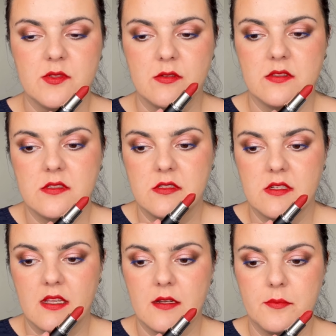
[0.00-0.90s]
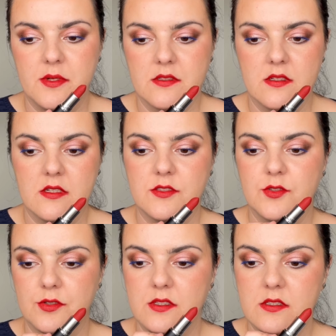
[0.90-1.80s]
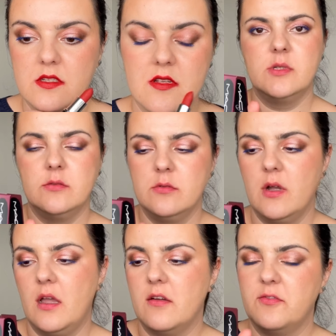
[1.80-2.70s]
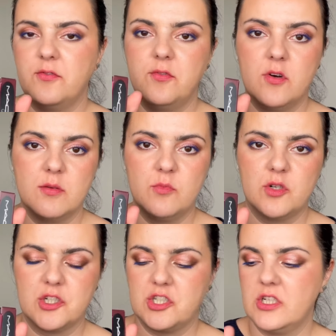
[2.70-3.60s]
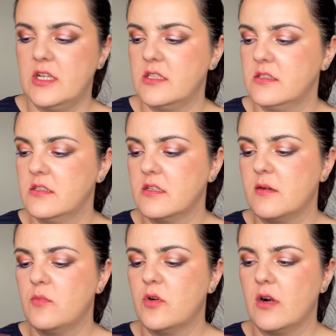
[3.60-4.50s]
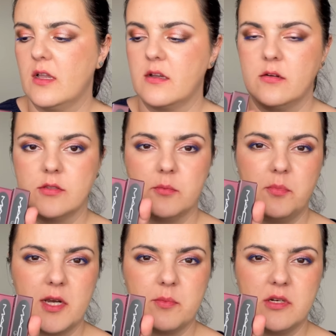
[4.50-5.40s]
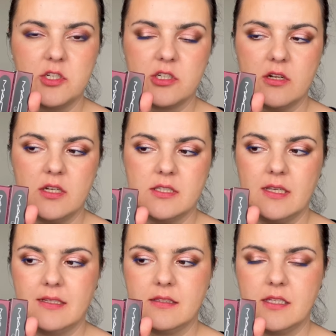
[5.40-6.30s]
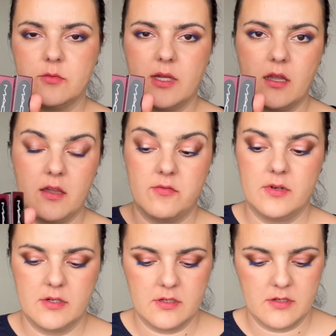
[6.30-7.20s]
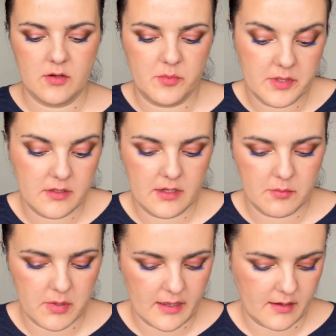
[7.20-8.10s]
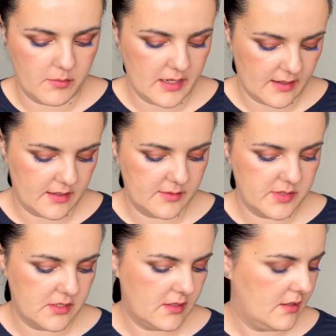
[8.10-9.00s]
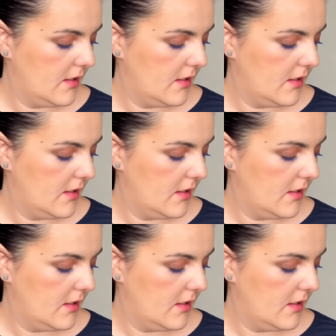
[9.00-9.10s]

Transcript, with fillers: So this is like a personal choice. We do have 4 more shades. These are more like on the purplish side, and then we have a completely black lipstick.